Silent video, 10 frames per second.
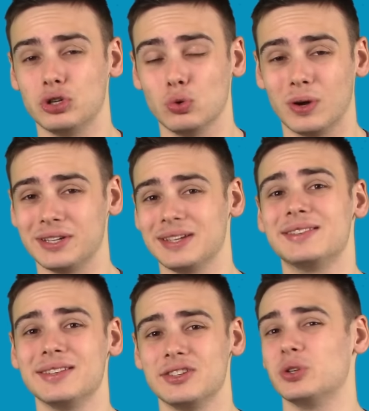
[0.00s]
to what
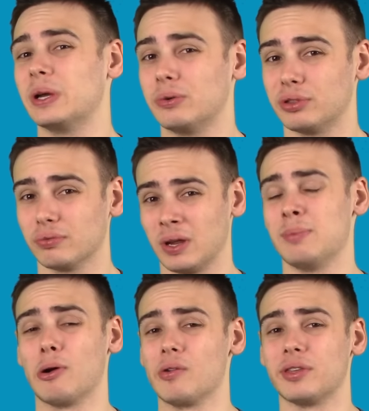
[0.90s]
DC's doing with
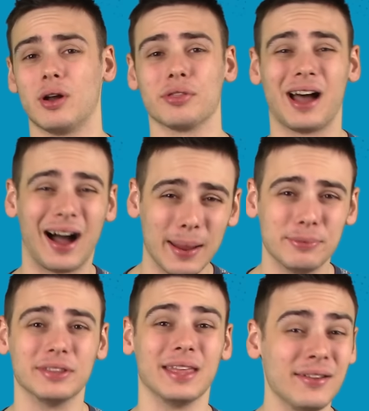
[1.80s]
Rebirth and all the
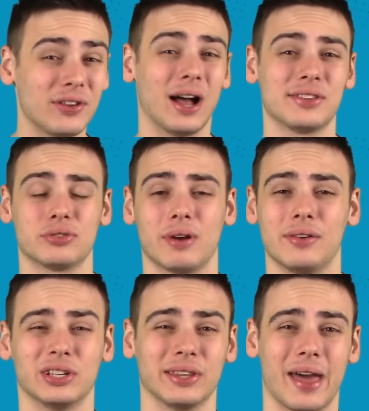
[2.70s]
hype that they've got
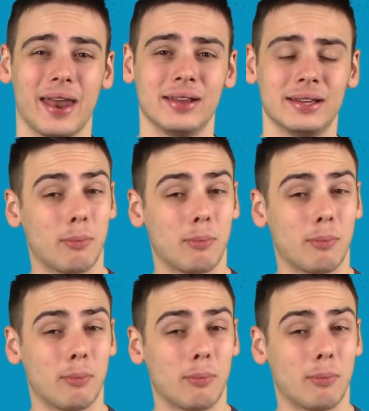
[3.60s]
surrounding that.